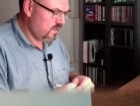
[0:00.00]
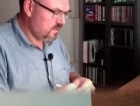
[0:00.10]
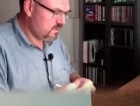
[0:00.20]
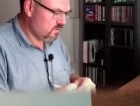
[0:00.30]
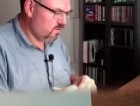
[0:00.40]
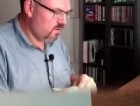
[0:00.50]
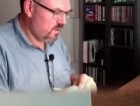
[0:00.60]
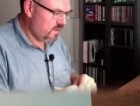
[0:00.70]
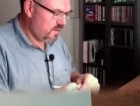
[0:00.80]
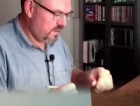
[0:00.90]
So
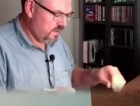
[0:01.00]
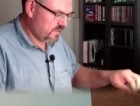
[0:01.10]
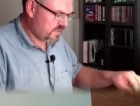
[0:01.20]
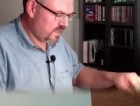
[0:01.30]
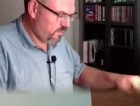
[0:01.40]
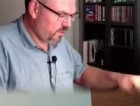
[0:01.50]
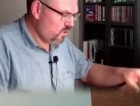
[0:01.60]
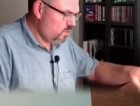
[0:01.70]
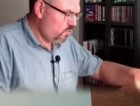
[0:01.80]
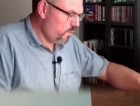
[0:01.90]
in example,
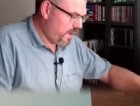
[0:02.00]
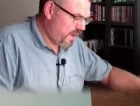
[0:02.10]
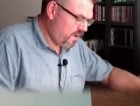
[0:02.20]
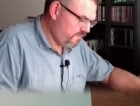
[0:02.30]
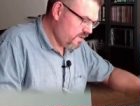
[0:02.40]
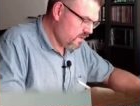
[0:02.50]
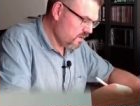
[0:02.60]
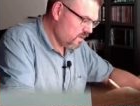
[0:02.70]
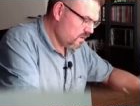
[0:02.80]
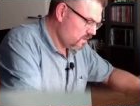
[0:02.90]
we have
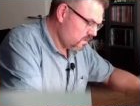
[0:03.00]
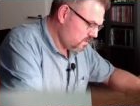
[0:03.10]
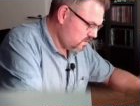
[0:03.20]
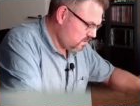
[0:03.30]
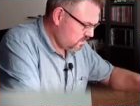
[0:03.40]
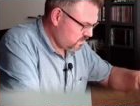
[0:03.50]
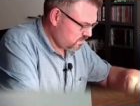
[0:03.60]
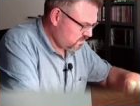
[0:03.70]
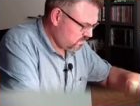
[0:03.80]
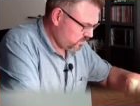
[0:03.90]
here,
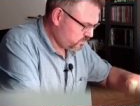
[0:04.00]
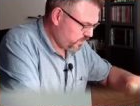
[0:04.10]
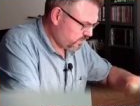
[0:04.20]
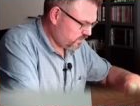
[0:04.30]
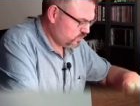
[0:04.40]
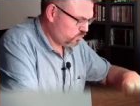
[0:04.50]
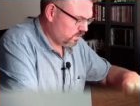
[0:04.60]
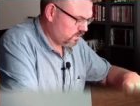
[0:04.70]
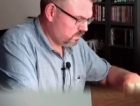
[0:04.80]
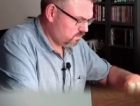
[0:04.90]
let's pick this
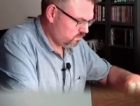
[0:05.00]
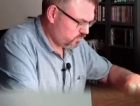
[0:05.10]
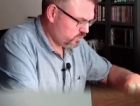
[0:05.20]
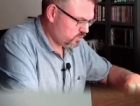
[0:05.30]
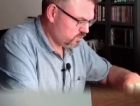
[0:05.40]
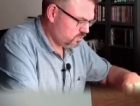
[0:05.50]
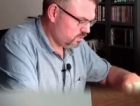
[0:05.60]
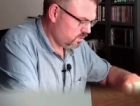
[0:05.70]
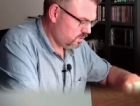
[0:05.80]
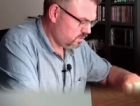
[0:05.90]
one, this.
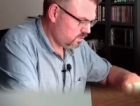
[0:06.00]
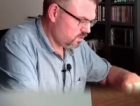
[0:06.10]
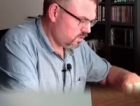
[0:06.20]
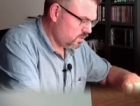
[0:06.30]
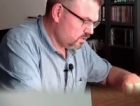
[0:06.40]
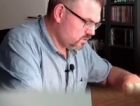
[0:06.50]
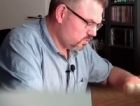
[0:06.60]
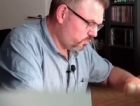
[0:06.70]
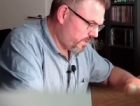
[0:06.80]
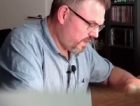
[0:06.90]
Yeah? So
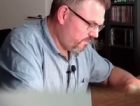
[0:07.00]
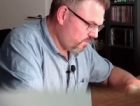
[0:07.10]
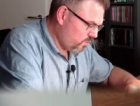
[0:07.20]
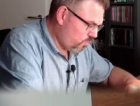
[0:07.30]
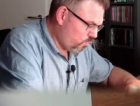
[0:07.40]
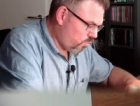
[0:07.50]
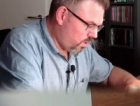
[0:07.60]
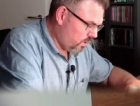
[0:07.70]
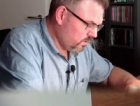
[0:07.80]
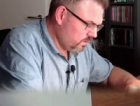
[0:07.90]
we have
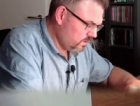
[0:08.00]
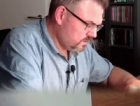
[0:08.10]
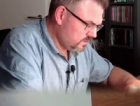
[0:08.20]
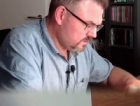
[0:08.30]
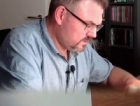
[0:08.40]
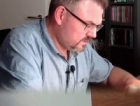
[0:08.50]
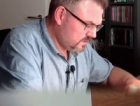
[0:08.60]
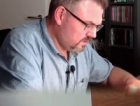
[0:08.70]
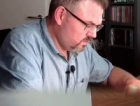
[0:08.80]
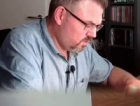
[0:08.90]
1,
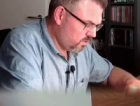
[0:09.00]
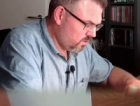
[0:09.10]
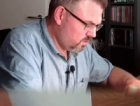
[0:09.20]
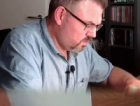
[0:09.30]
0,